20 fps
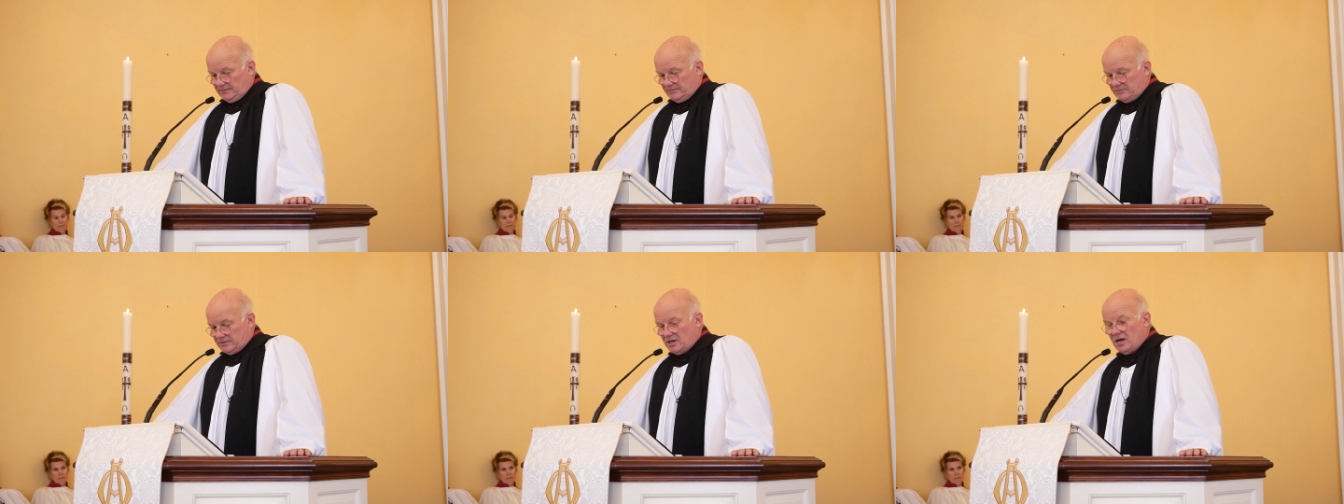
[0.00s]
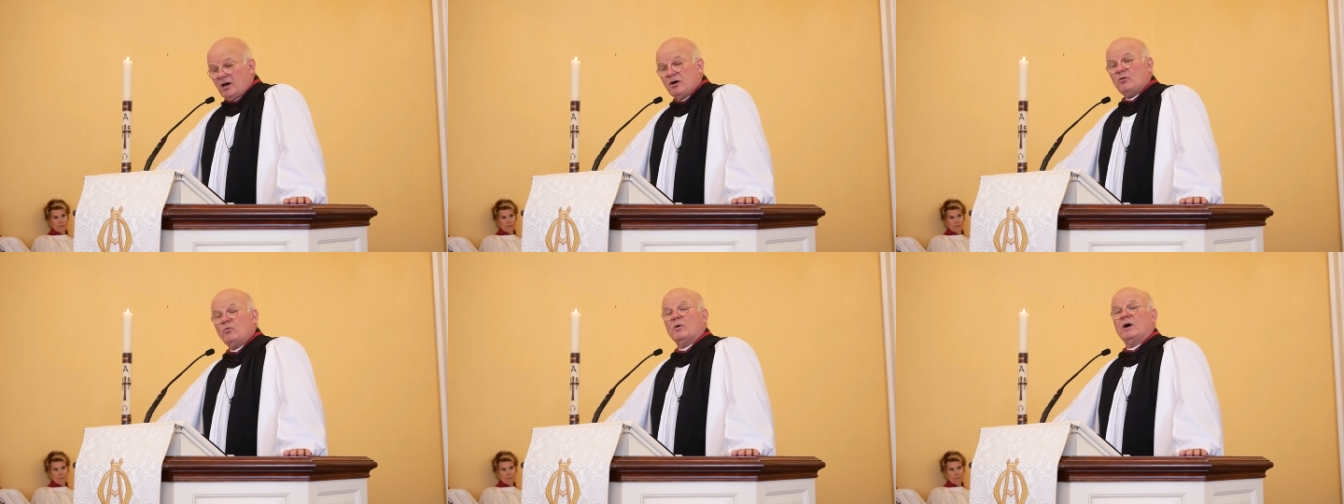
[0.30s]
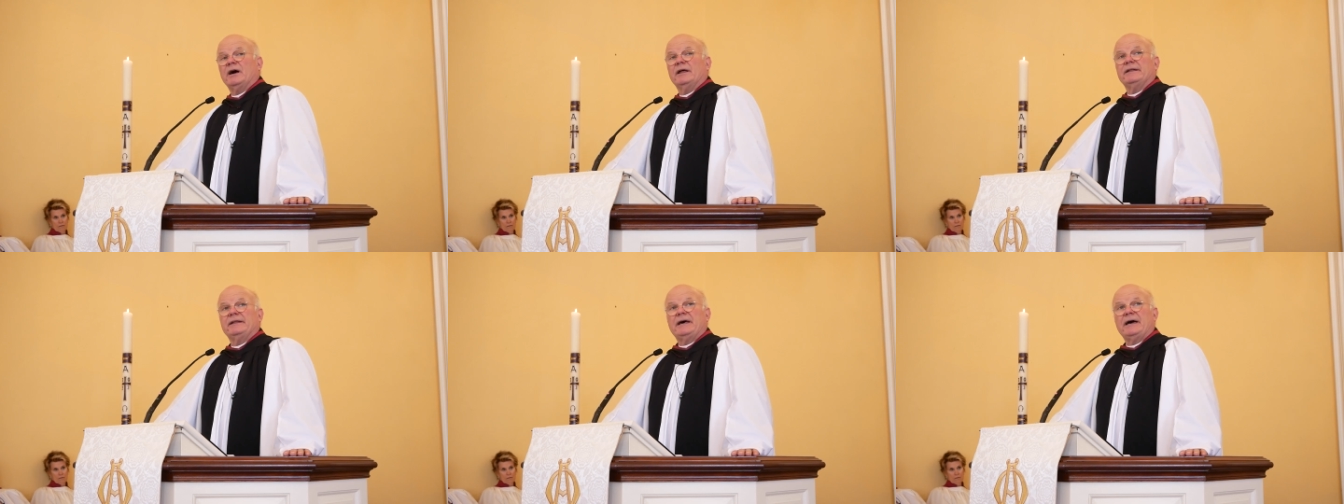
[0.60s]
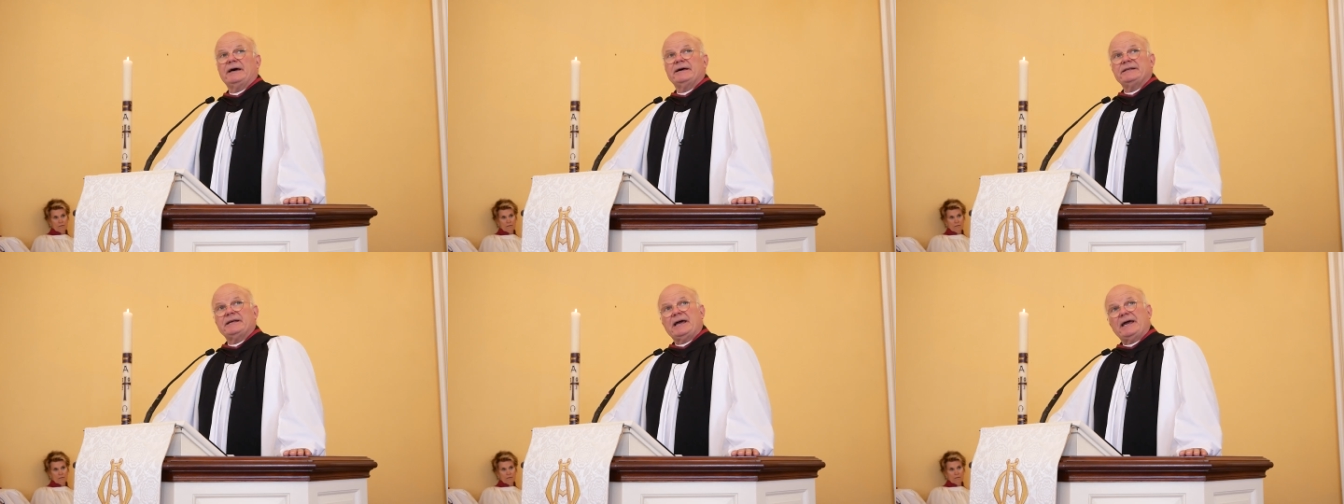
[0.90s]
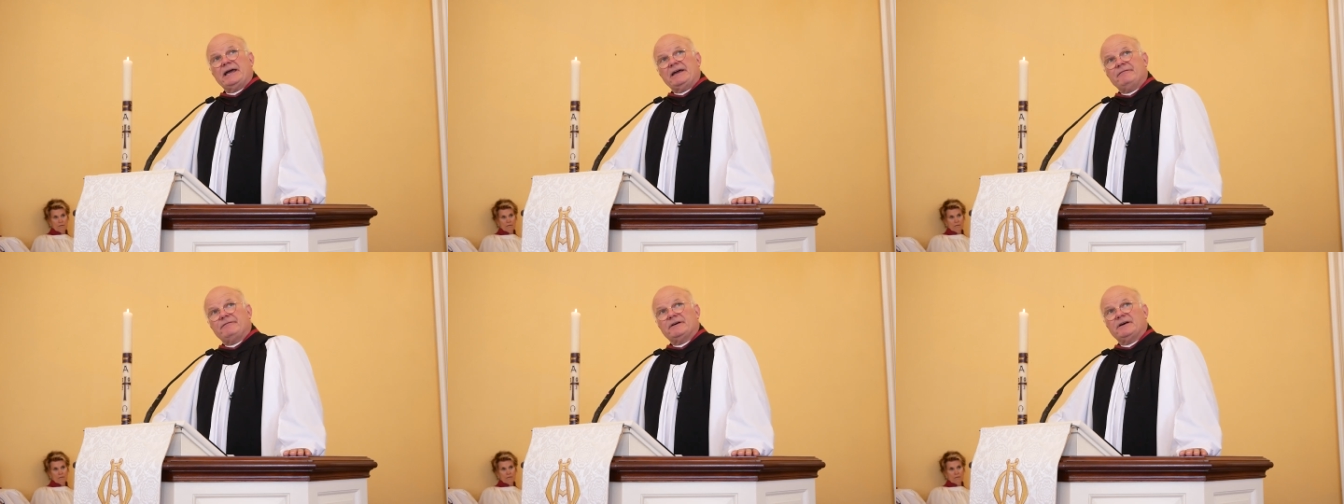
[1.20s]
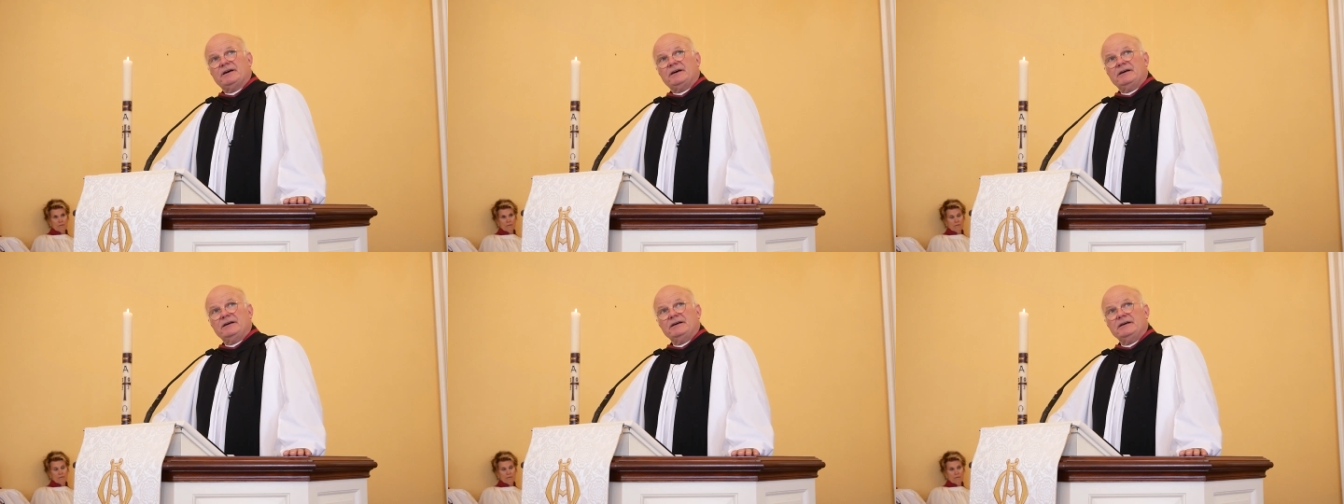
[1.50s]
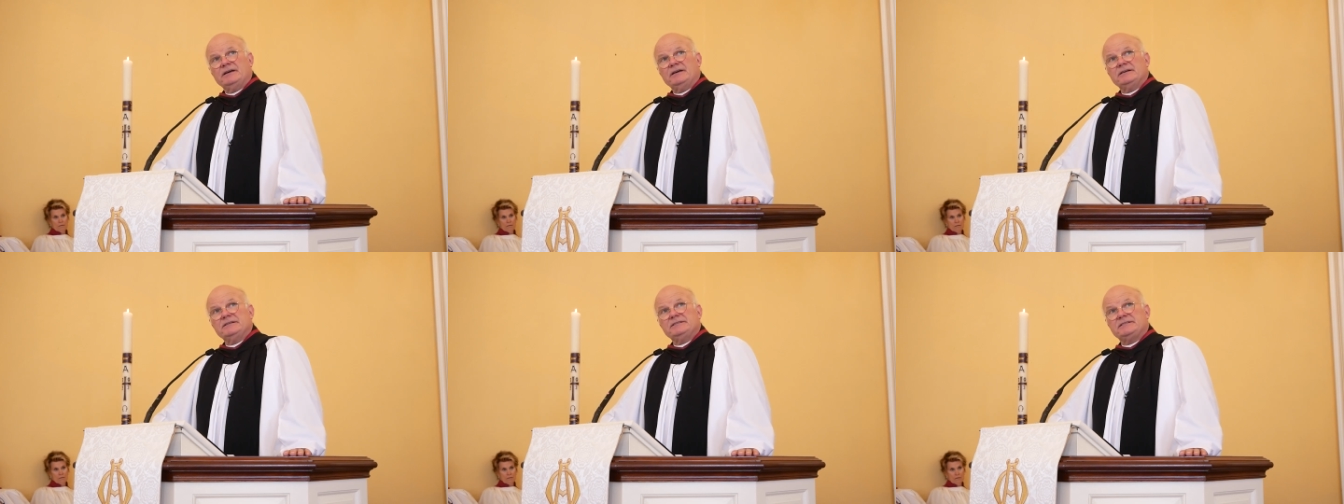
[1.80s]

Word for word: No one had ever